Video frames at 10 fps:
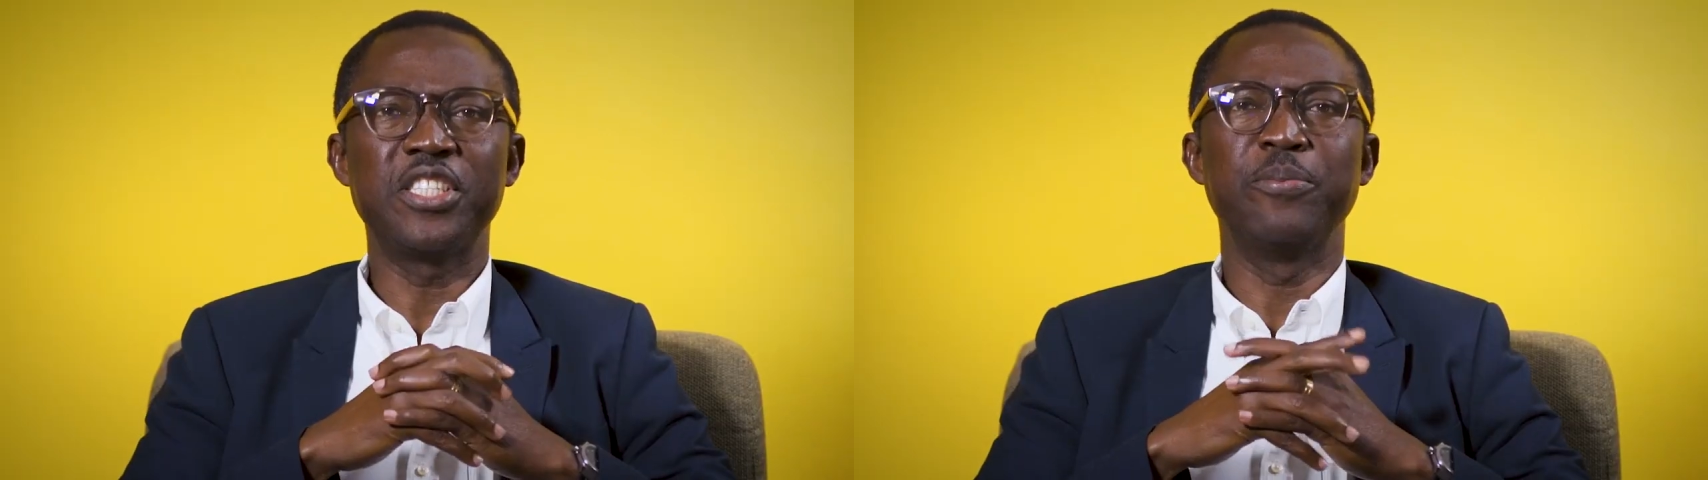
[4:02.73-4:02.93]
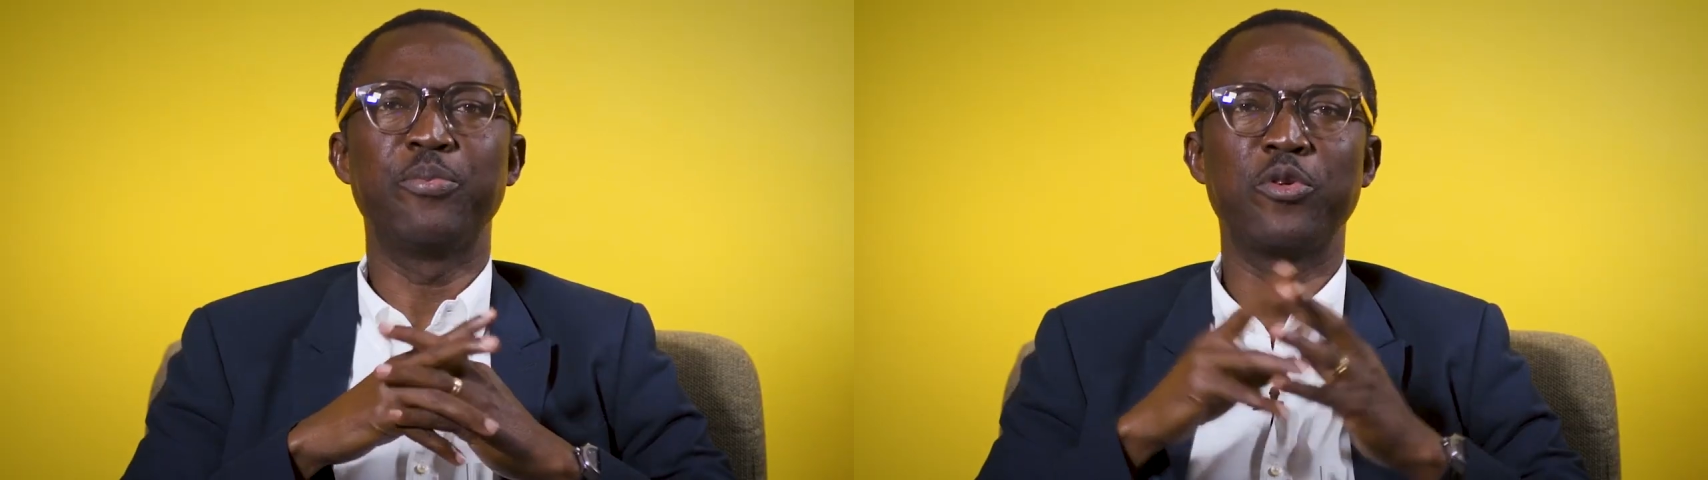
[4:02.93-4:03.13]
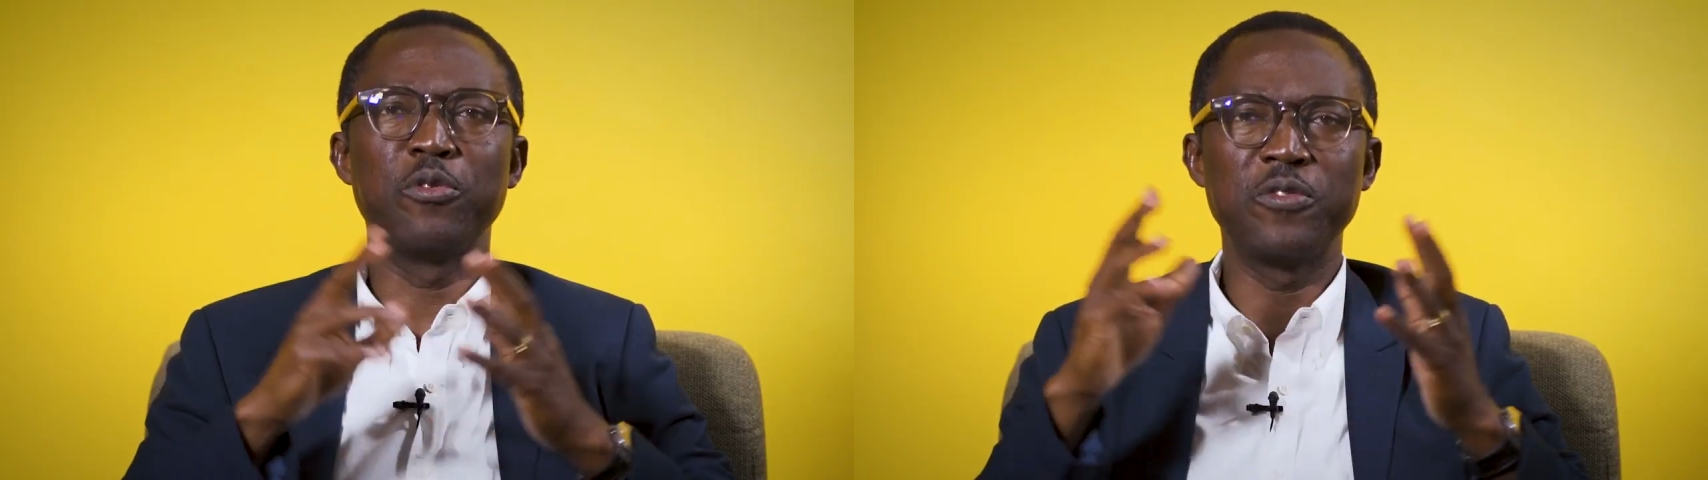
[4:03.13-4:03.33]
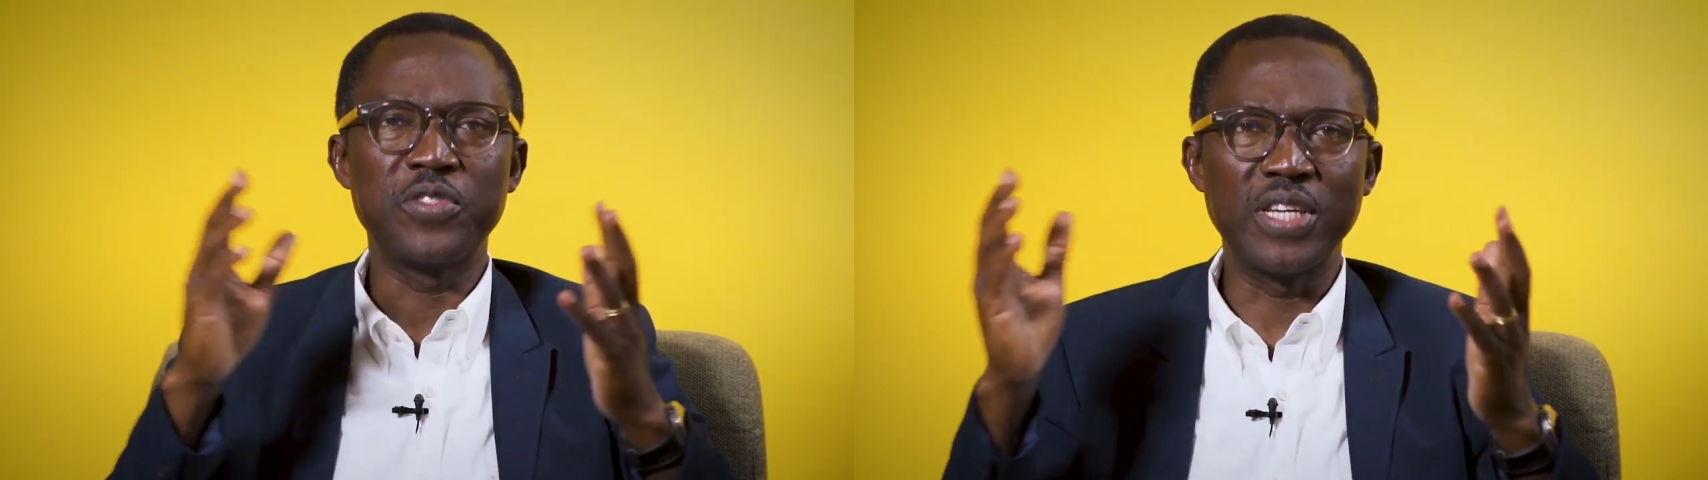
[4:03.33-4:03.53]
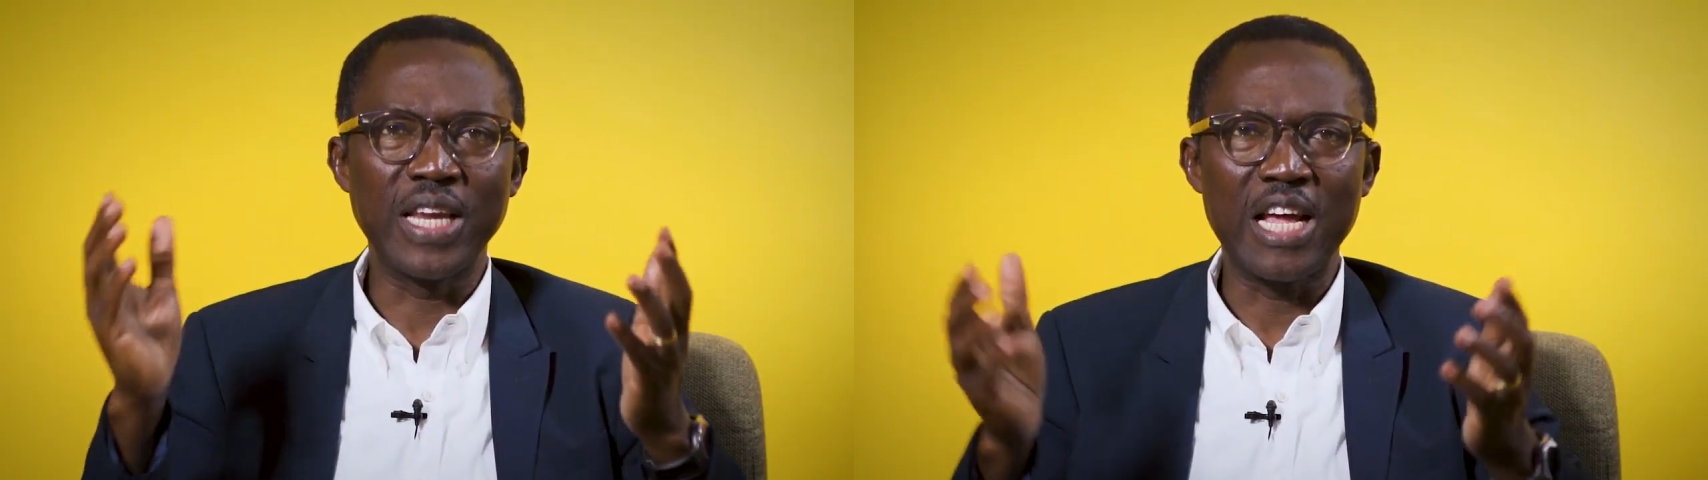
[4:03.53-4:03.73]
improves
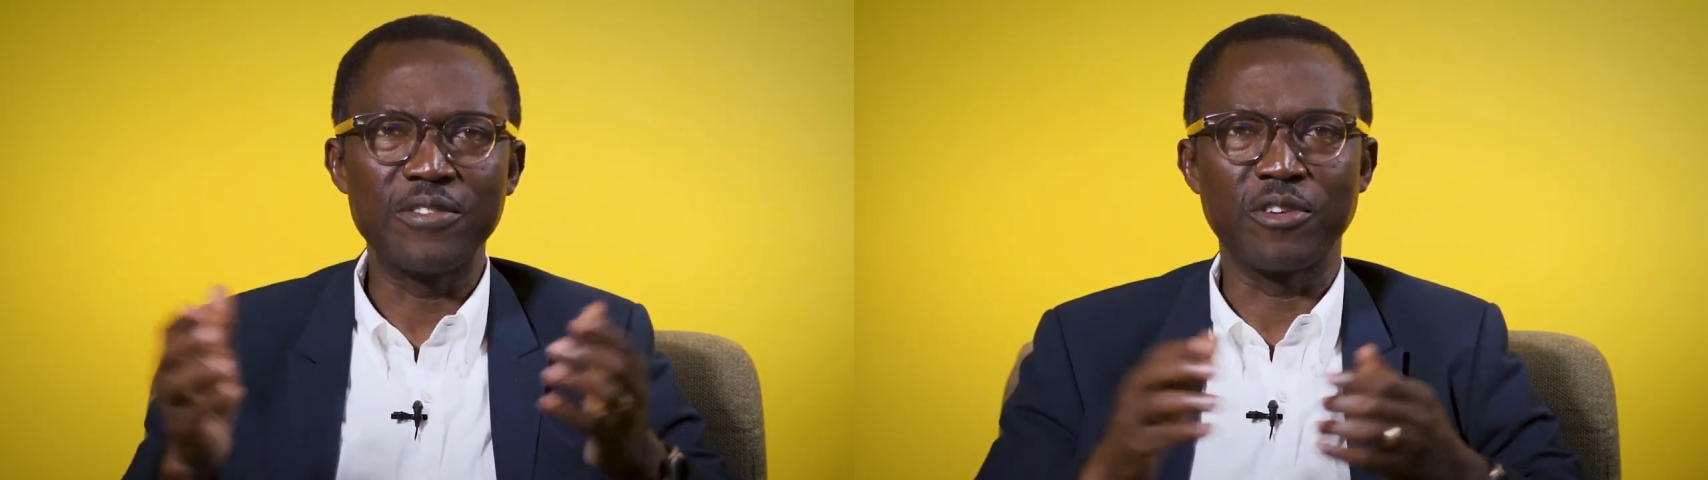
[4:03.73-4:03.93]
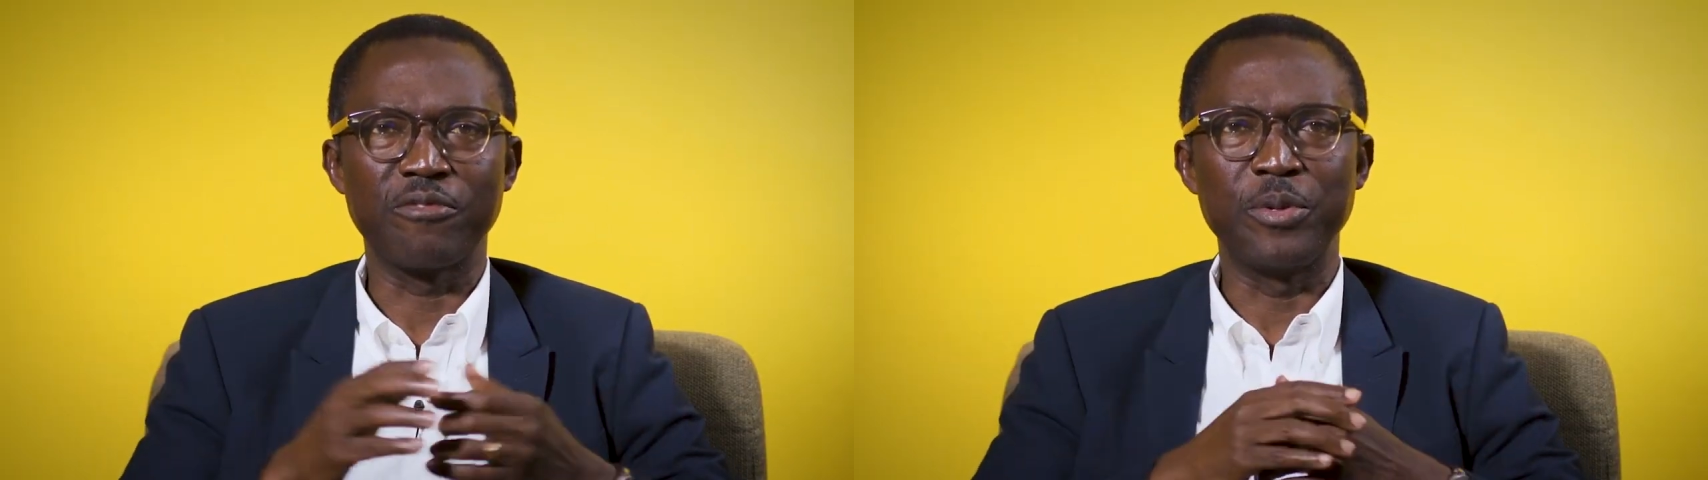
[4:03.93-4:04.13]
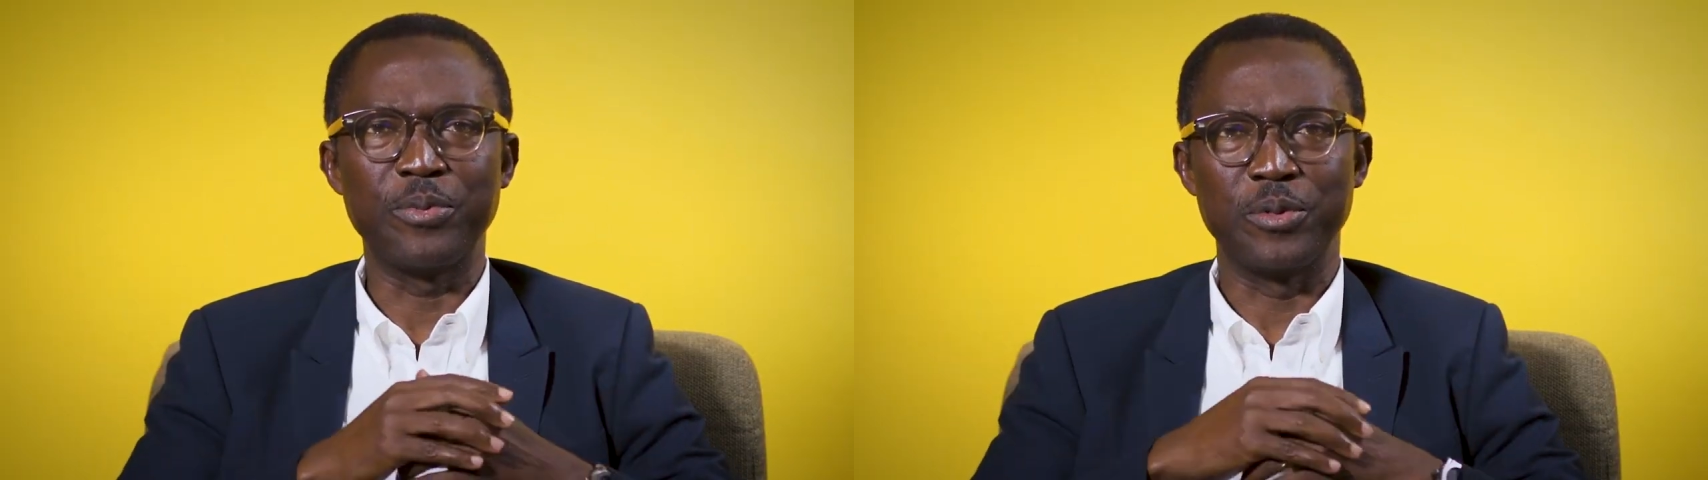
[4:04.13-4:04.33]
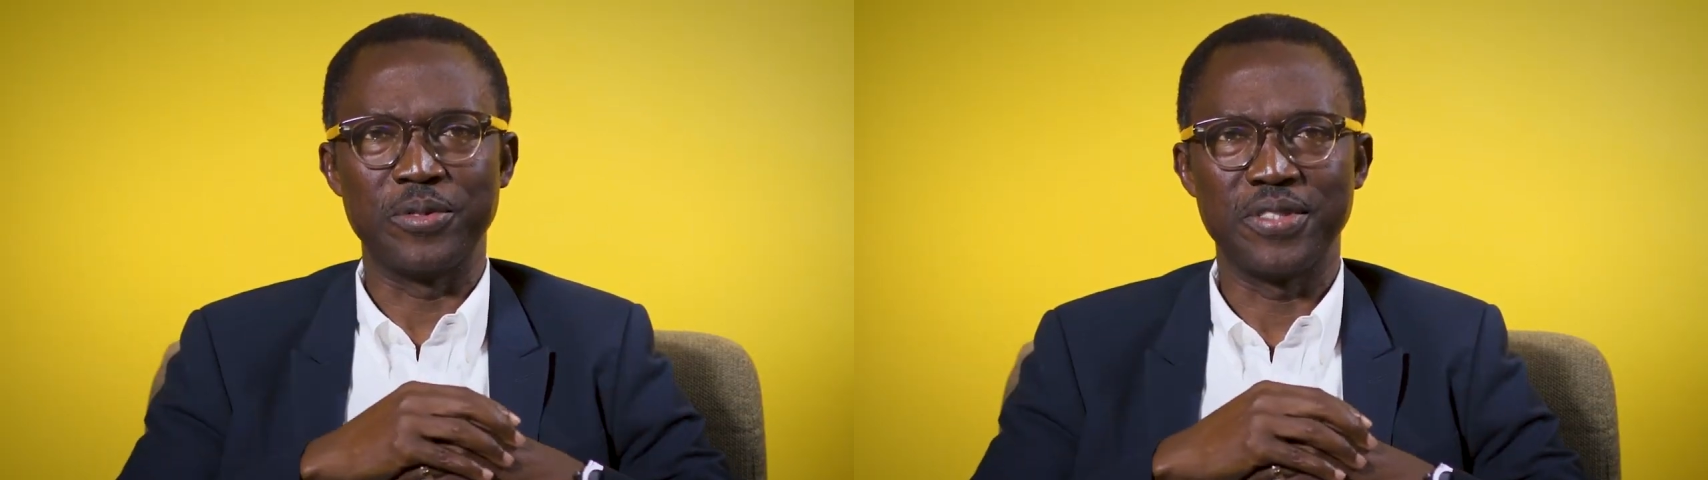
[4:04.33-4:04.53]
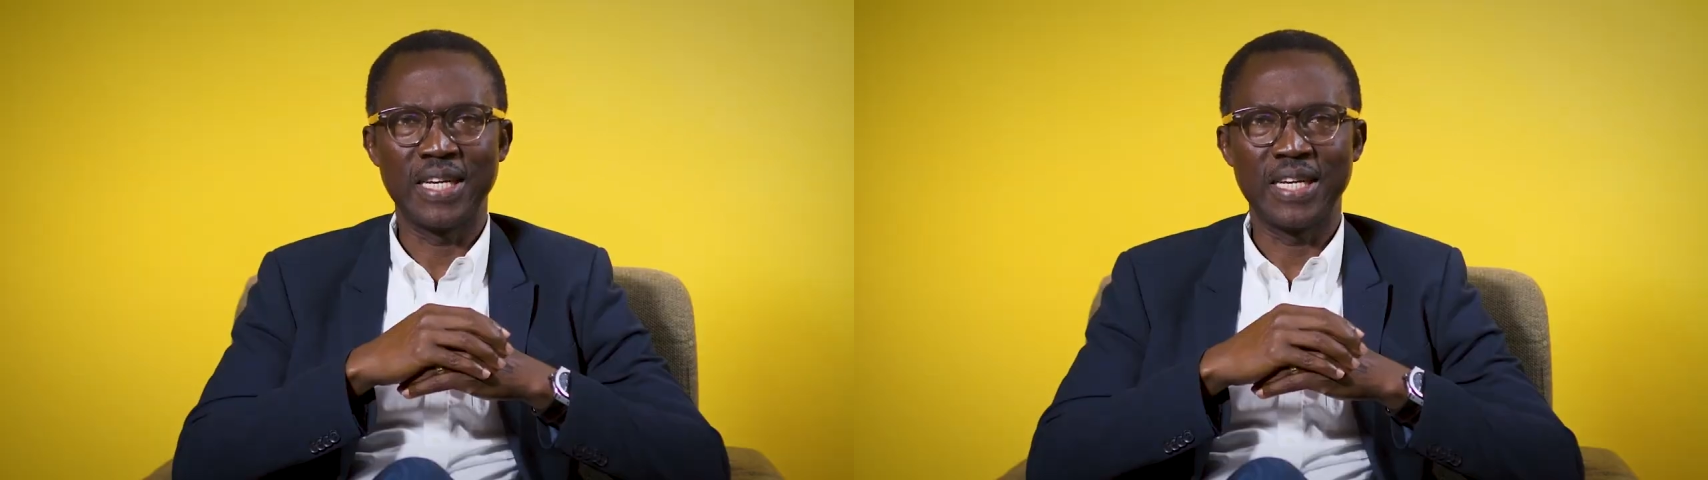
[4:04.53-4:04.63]
the lives of people